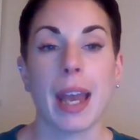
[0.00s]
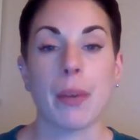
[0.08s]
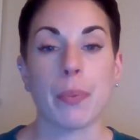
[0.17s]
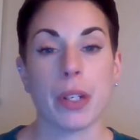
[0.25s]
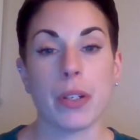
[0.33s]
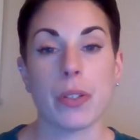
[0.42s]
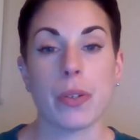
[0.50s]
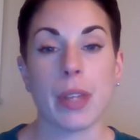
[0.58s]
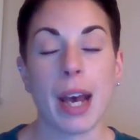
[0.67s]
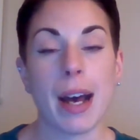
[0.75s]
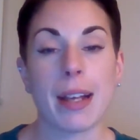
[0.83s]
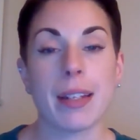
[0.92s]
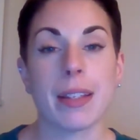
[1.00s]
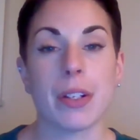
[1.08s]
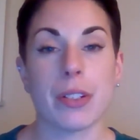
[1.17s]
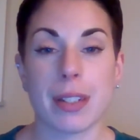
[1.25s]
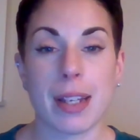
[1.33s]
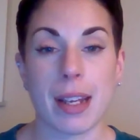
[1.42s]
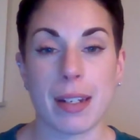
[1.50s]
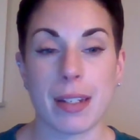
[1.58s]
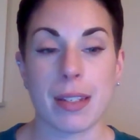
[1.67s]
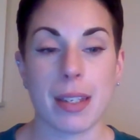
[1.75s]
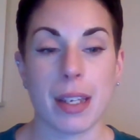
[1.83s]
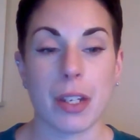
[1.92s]
And when you do that, there's a
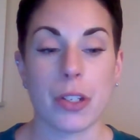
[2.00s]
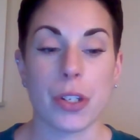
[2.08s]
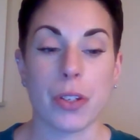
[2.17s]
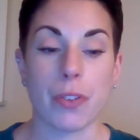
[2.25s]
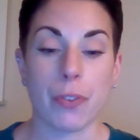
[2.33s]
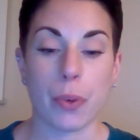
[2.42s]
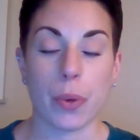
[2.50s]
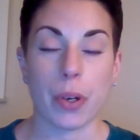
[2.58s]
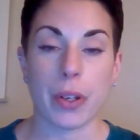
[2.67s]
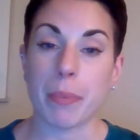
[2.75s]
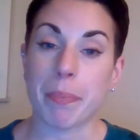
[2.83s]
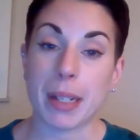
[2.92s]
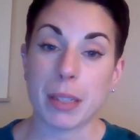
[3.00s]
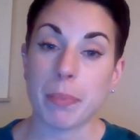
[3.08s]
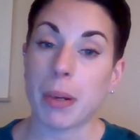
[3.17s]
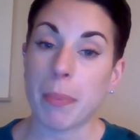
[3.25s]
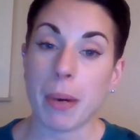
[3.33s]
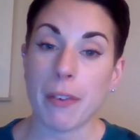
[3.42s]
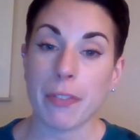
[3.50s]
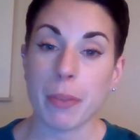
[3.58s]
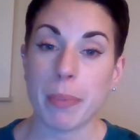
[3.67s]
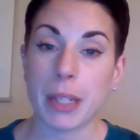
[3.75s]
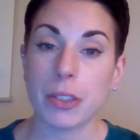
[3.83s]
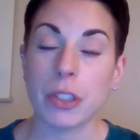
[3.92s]
tendency for the butt to pop off the
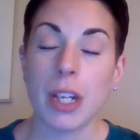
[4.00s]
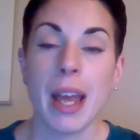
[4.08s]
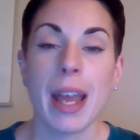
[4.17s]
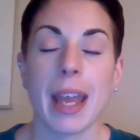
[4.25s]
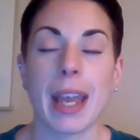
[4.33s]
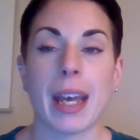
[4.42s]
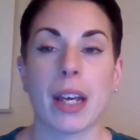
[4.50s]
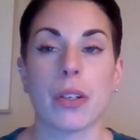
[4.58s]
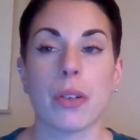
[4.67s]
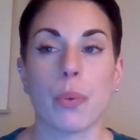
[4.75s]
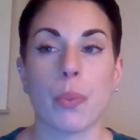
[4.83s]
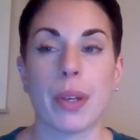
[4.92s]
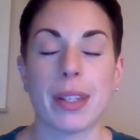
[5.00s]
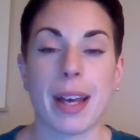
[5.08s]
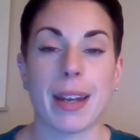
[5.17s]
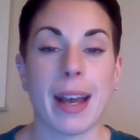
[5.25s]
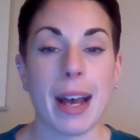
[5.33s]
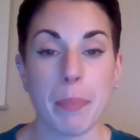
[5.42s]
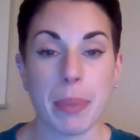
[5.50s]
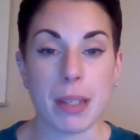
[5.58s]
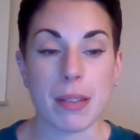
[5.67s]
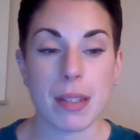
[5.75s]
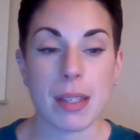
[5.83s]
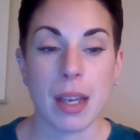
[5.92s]
bench. And when that
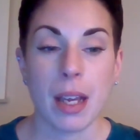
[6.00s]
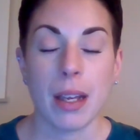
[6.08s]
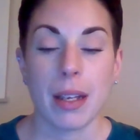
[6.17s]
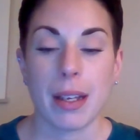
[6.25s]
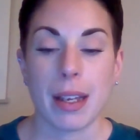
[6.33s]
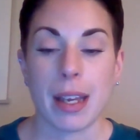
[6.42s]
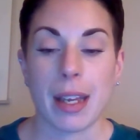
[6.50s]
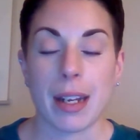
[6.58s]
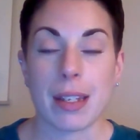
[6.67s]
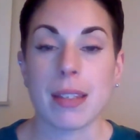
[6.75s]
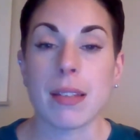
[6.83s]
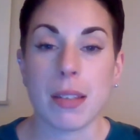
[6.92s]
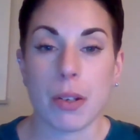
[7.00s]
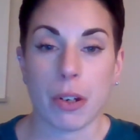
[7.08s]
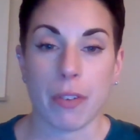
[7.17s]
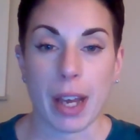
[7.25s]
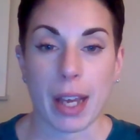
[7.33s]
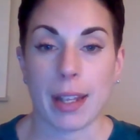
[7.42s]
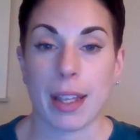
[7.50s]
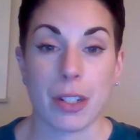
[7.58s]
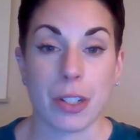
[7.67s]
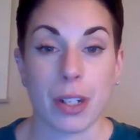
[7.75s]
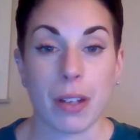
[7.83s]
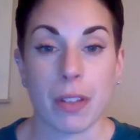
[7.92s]
happens, it is considered a
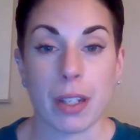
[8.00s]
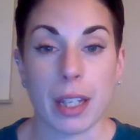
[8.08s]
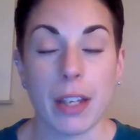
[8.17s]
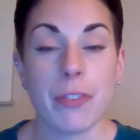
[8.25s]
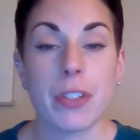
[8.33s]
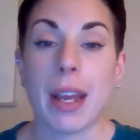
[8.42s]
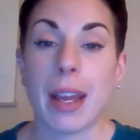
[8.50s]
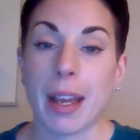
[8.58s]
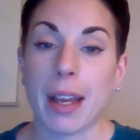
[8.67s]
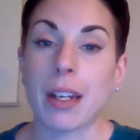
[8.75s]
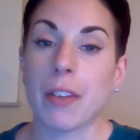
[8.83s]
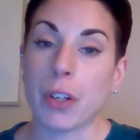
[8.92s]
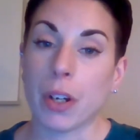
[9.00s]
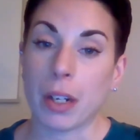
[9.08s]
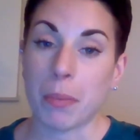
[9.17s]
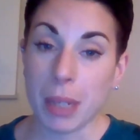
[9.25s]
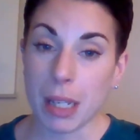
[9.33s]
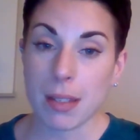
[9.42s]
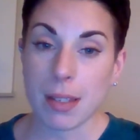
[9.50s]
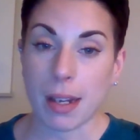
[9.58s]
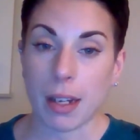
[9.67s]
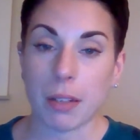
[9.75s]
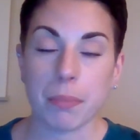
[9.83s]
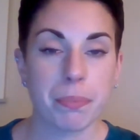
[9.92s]
violation of the lift. And if you're in a meet
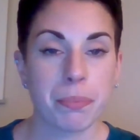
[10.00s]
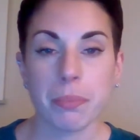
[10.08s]
setting,